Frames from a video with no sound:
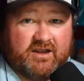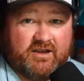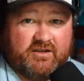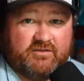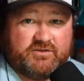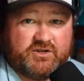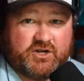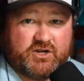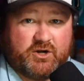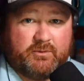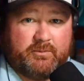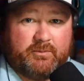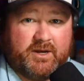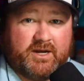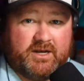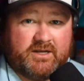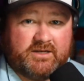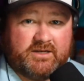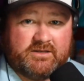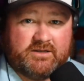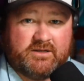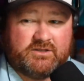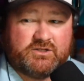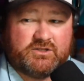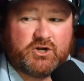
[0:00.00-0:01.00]
of
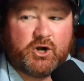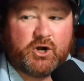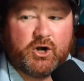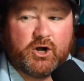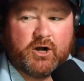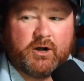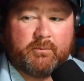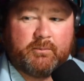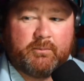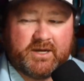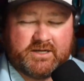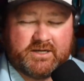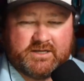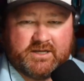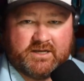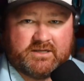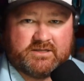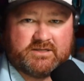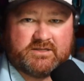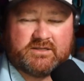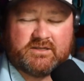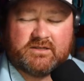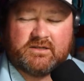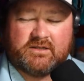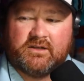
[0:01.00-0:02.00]
tournament
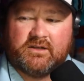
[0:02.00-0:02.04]
discs.